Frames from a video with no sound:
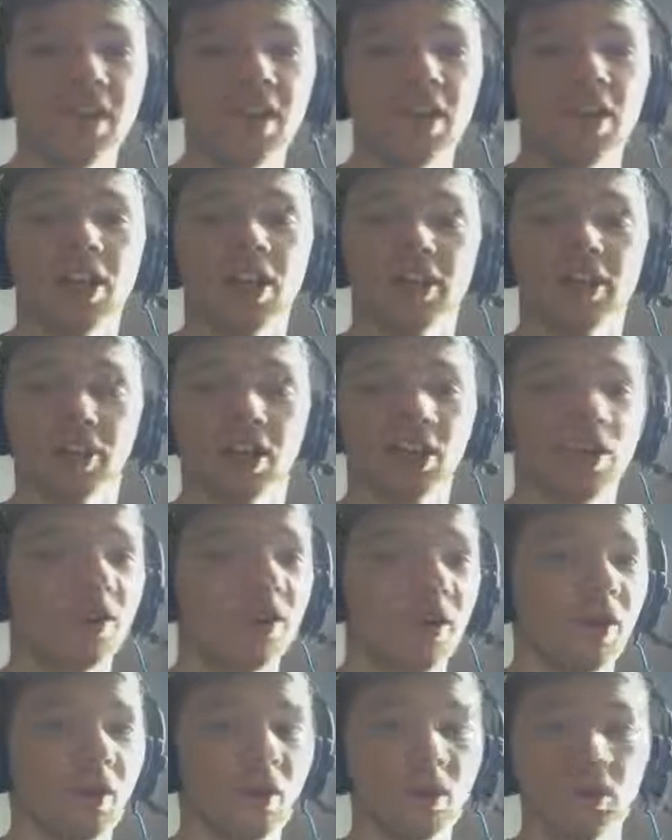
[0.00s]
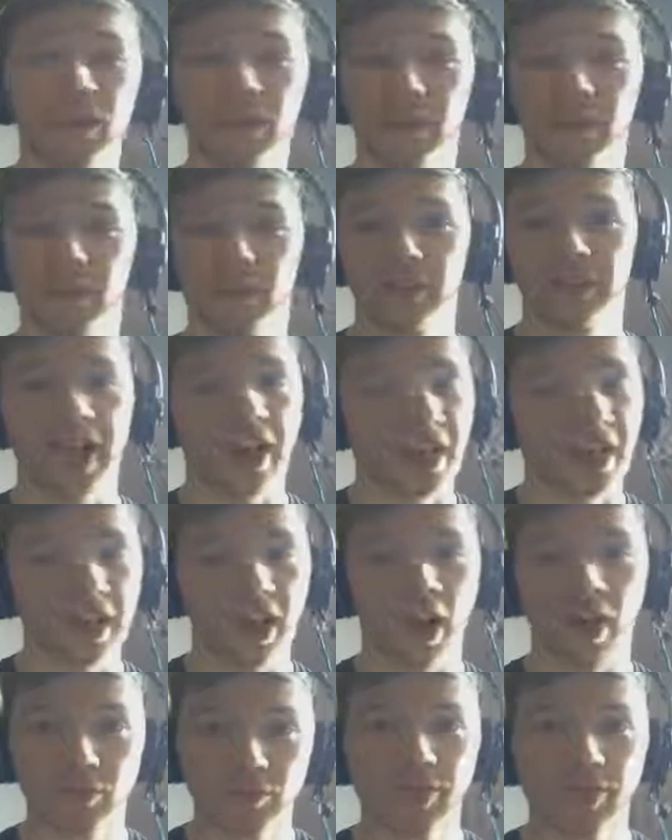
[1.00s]
So all in all, yeah,
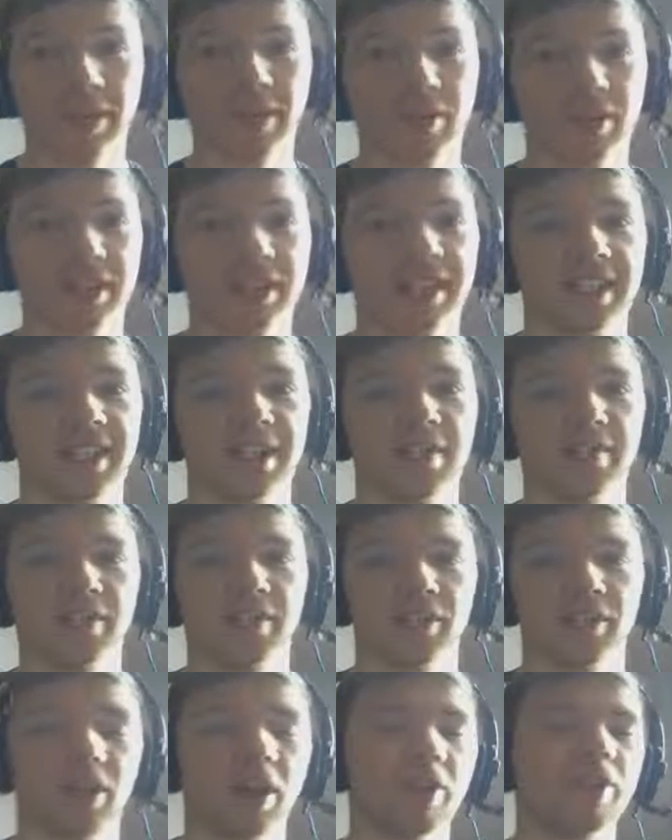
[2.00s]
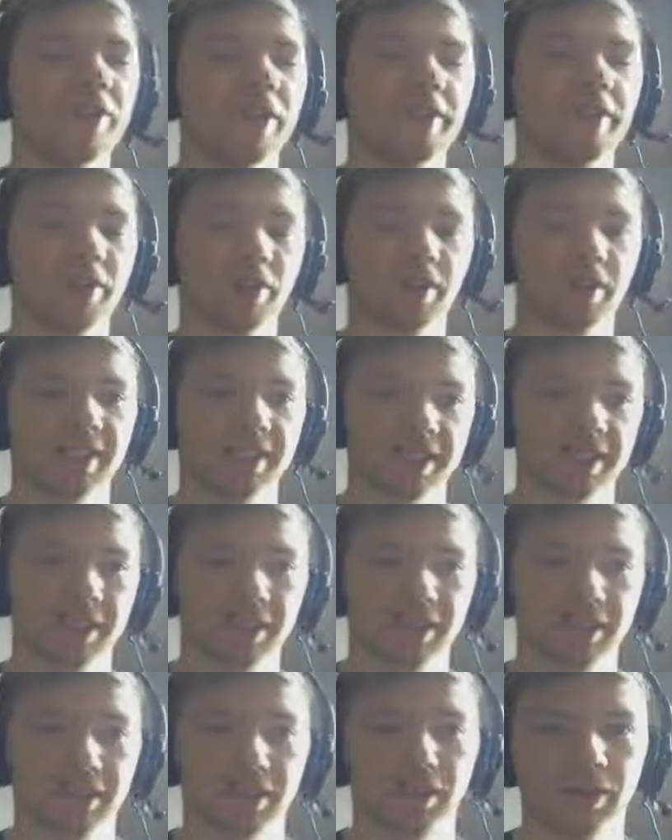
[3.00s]
I really want to see a number two. I really really want to see a
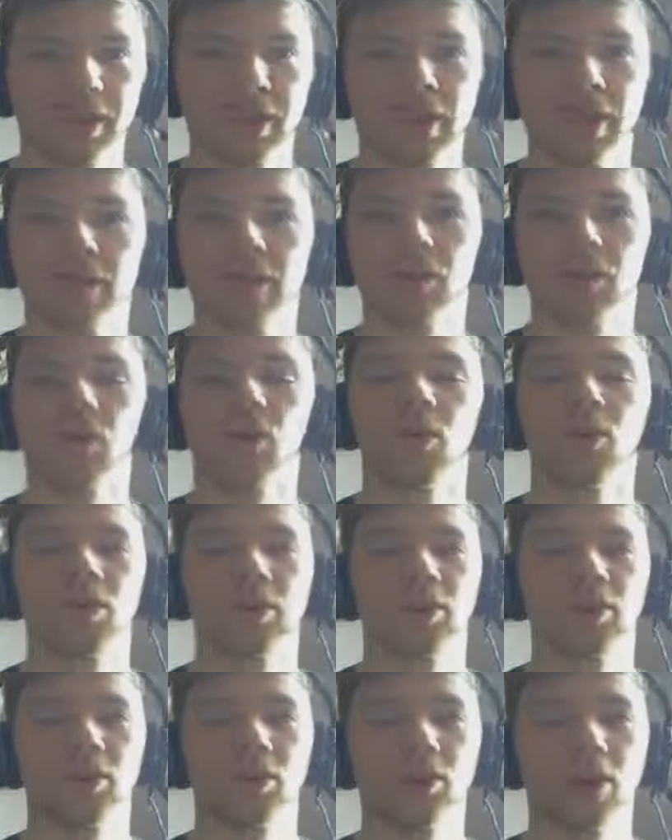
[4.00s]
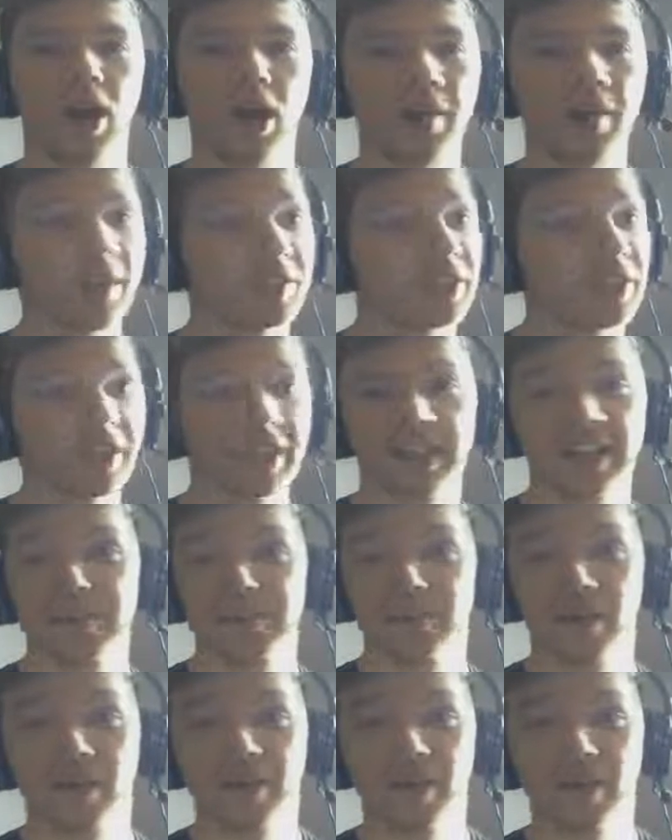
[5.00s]
number two. So all in all, I'm actually going to give
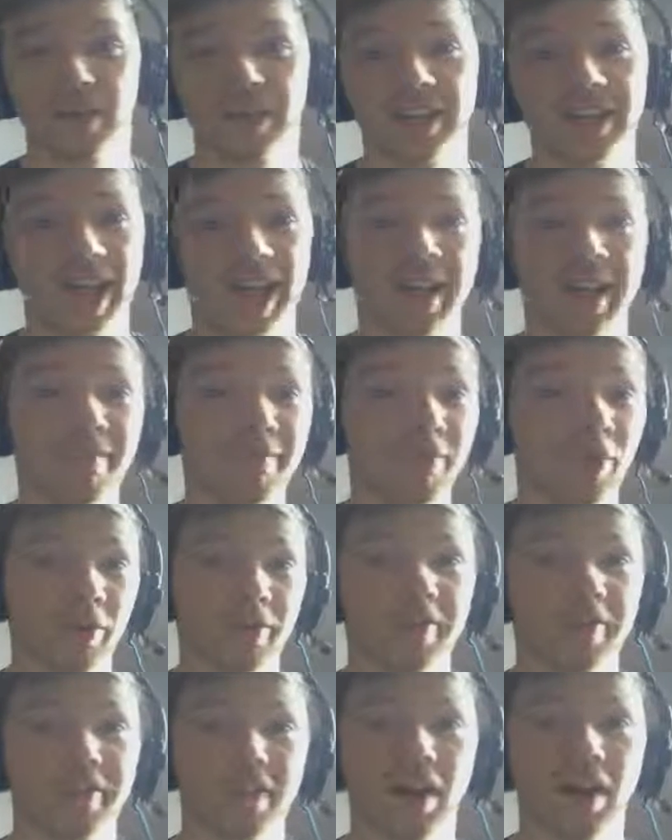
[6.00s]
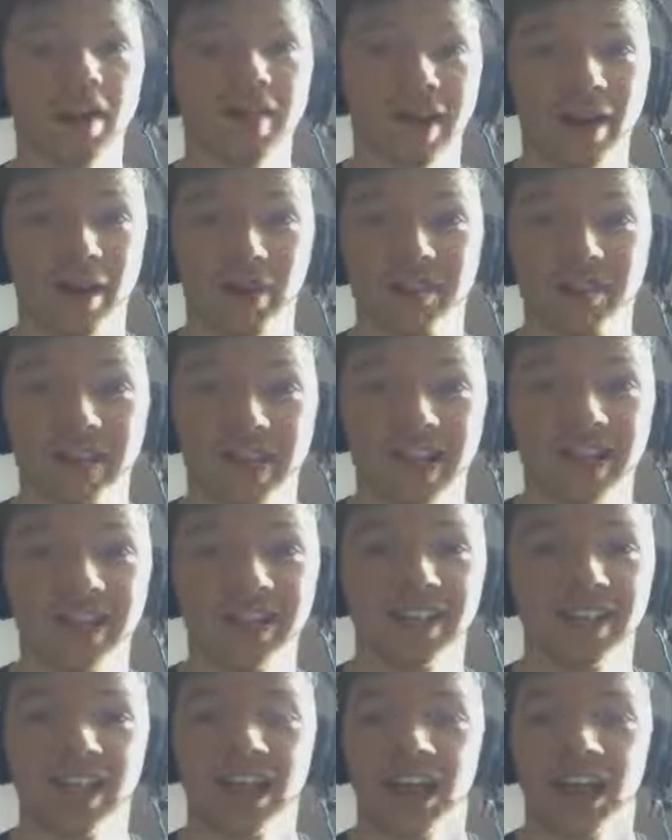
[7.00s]
Brightburn an 8.5 out of 10.